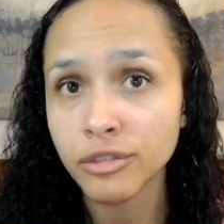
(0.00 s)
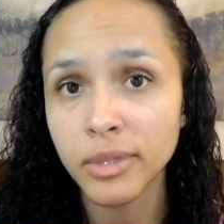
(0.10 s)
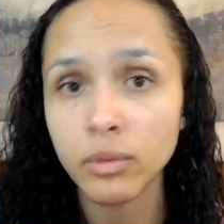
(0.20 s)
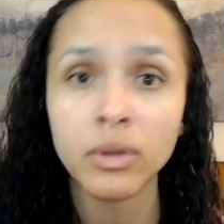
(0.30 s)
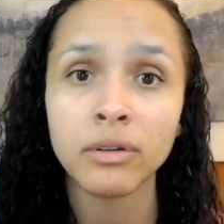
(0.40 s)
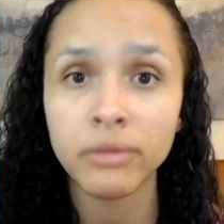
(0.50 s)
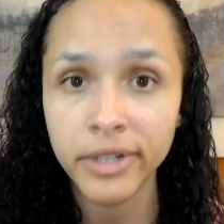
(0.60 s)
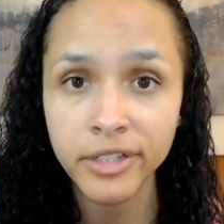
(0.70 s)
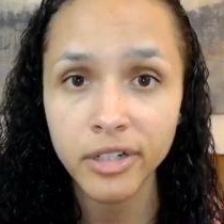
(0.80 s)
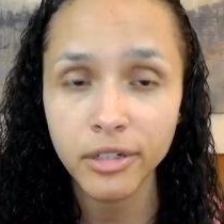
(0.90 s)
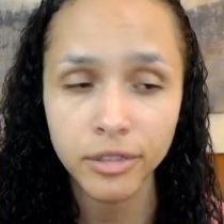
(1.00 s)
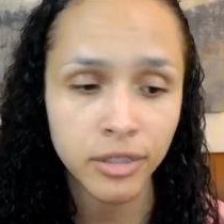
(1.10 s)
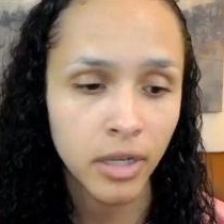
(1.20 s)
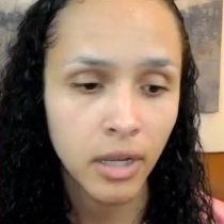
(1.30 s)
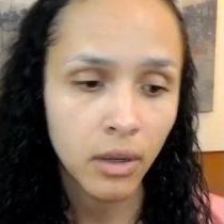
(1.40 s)
to want to
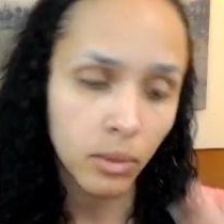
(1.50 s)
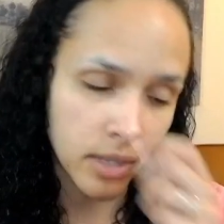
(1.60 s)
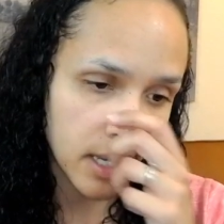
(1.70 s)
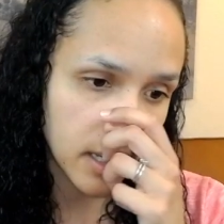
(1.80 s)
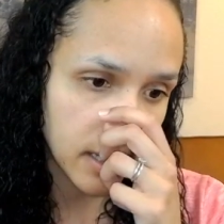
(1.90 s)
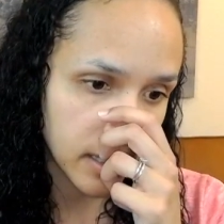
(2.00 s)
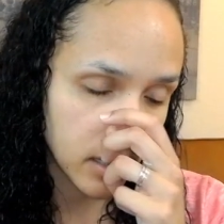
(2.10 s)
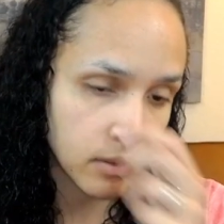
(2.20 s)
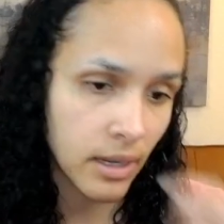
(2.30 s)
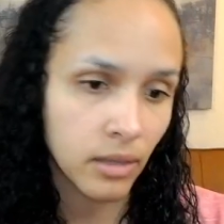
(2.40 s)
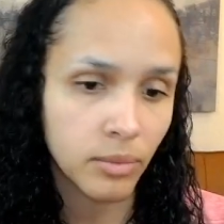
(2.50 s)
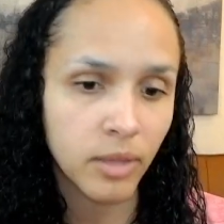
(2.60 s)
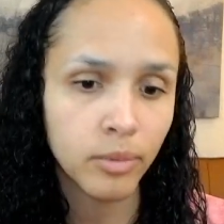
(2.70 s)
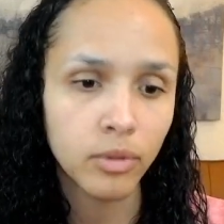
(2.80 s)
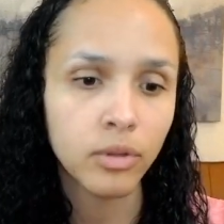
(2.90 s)
research when I get around
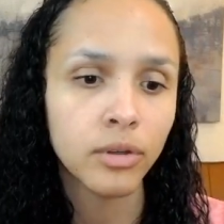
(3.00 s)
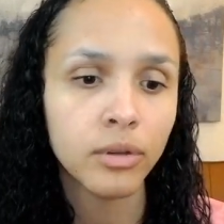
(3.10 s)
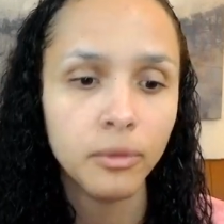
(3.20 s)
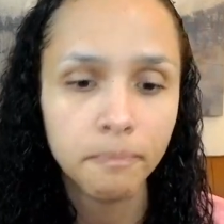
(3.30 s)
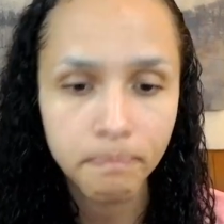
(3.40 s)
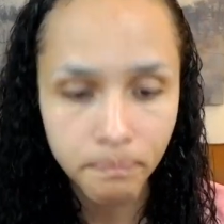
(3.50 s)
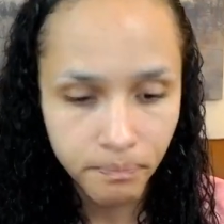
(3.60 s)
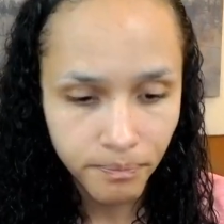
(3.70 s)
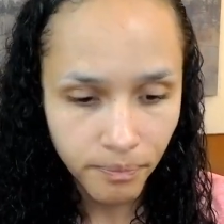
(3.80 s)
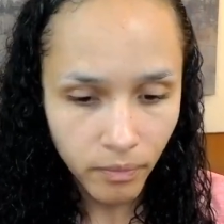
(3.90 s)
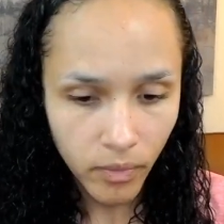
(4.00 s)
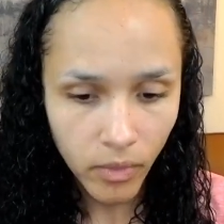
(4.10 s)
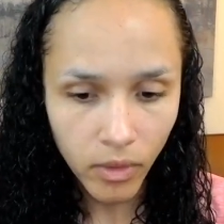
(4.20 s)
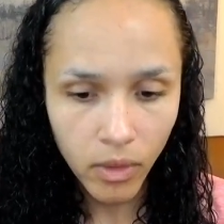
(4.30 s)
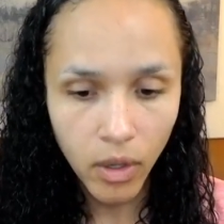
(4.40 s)
people who
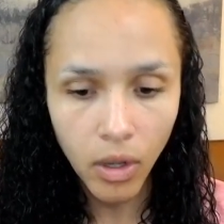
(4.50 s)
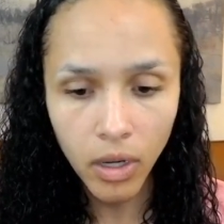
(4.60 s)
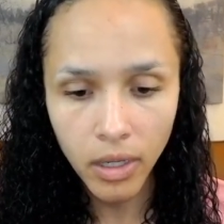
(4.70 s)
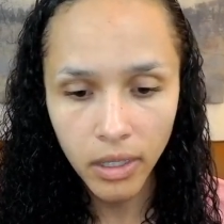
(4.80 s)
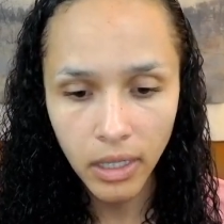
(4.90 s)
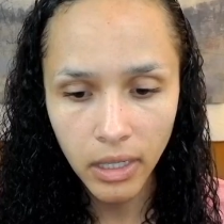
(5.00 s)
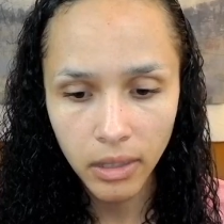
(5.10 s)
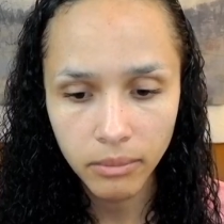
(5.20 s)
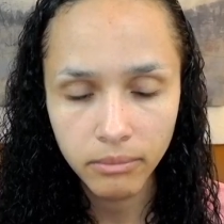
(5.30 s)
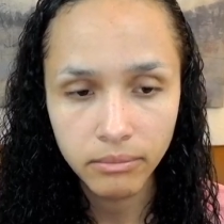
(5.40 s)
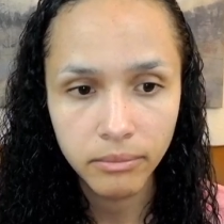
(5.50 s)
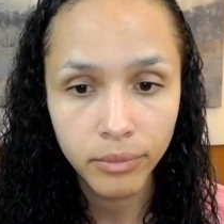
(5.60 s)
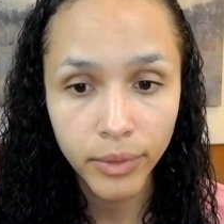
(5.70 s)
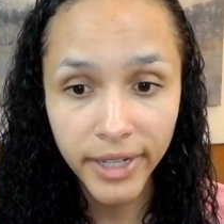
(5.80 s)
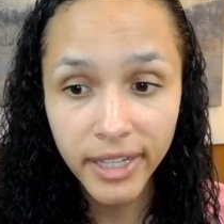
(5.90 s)
are um,
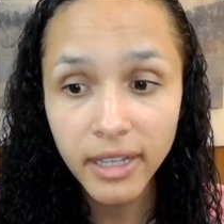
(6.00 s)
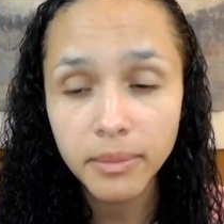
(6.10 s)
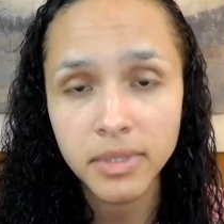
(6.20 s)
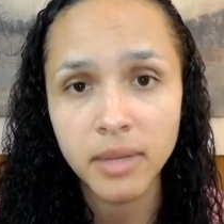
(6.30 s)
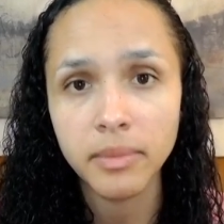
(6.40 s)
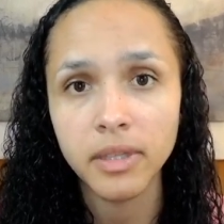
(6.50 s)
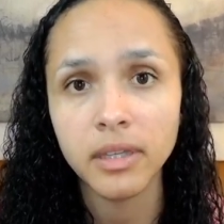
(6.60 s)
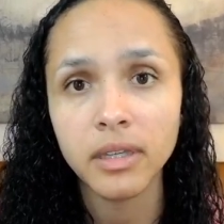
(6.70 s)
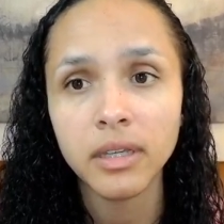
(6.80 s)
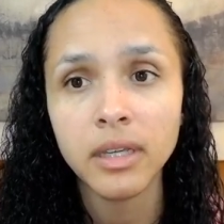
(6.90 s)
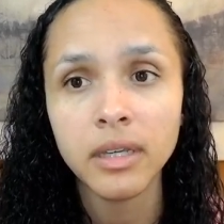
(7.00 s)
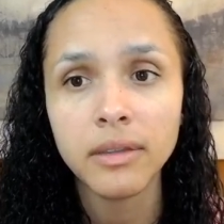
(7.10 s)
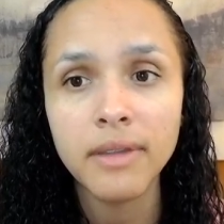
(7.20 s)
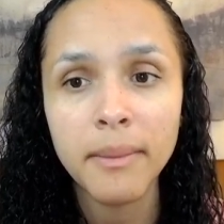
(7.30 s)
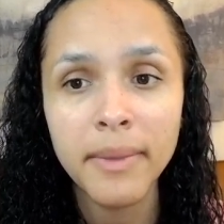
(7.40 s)
bringing up something
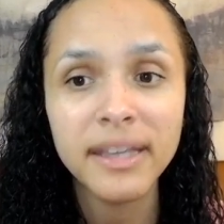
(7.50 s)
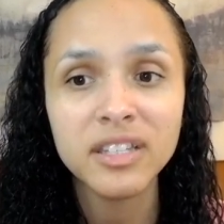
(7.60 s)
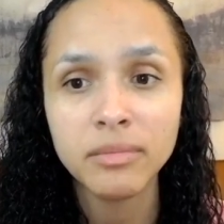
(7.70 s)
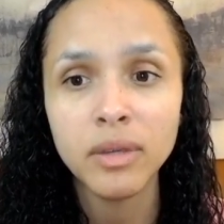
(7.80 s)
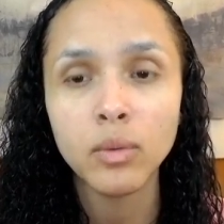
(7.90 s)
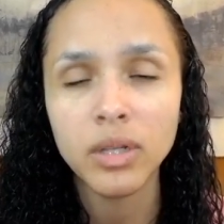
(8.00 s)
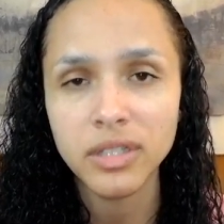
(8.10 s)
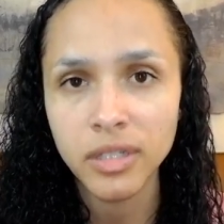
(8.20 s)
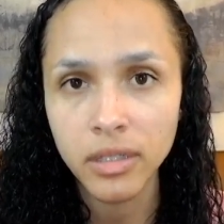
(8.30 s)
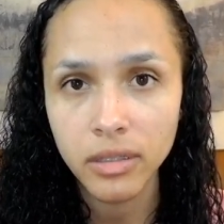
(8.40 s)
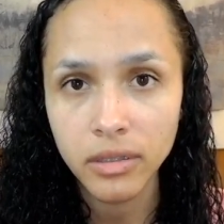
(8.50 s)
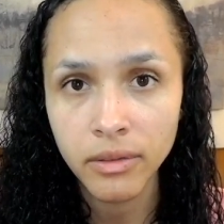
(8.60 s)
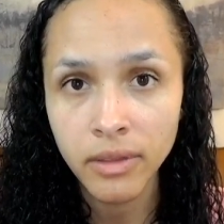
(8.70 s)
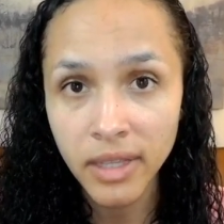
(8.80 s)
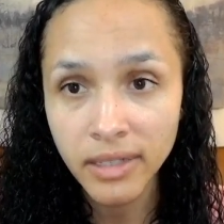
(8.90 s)
that makes me want to
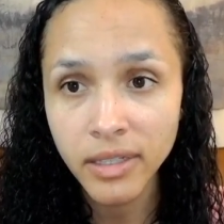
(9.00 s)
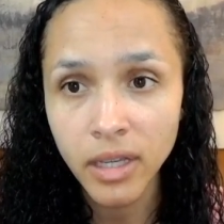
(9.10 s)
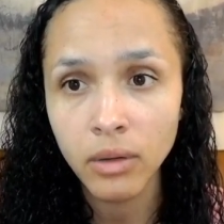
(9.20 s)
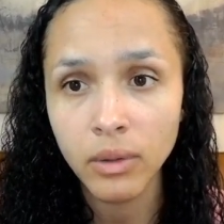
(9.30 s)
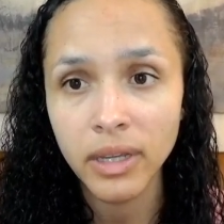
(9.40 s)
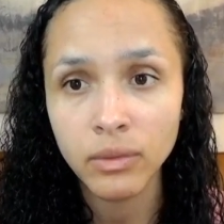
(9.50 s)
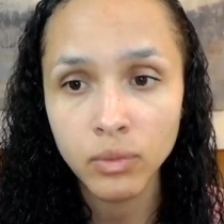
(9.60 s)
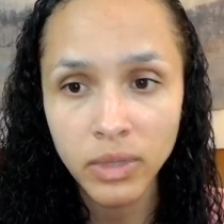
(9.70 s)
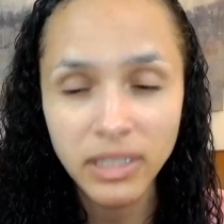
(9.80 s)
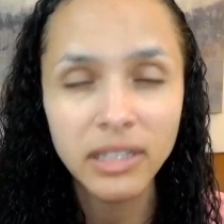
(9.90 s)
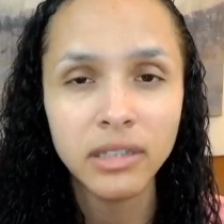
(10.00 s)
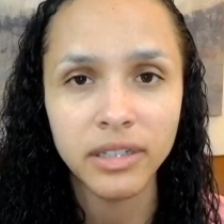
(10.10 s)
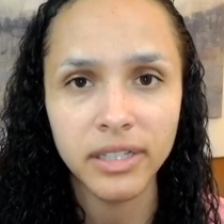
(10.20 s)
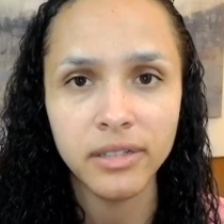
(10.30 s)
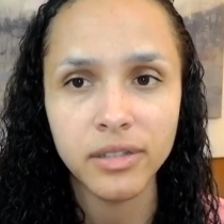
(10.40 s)
then go and really
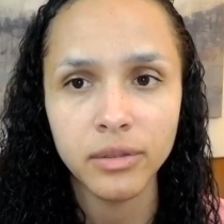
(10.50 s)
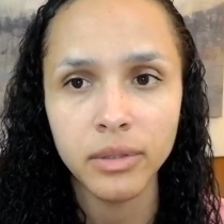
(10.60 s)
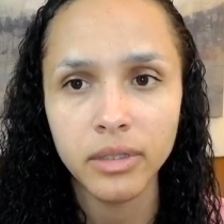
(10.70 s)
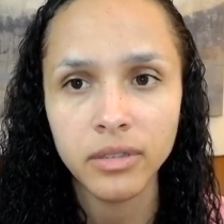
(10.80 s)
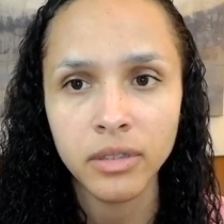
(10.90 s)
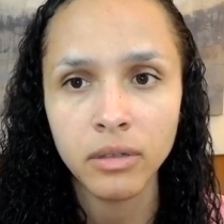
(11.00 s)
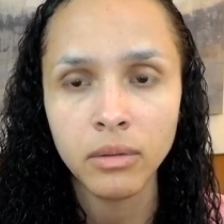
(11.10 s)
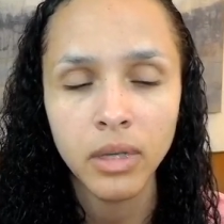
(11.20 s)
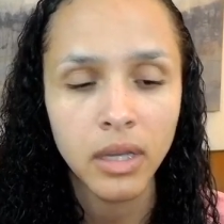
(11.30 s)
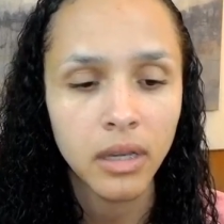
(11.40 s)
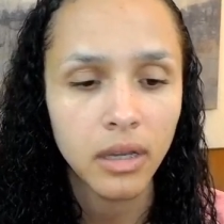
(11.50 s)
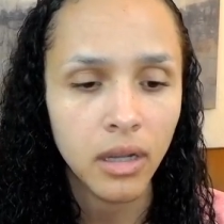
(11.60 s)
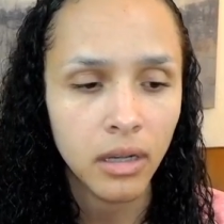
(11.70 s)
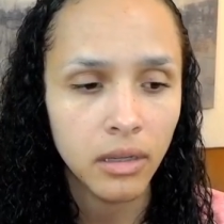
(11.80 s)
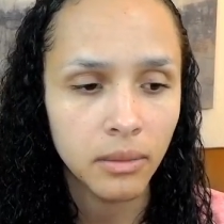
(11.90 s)
look into it. So,
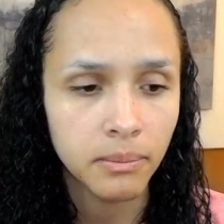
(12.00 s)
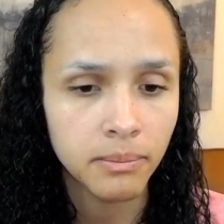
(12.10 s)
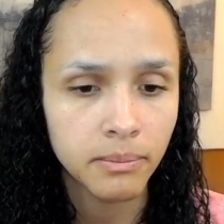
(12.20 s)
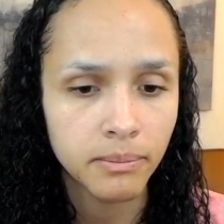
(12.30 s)
um,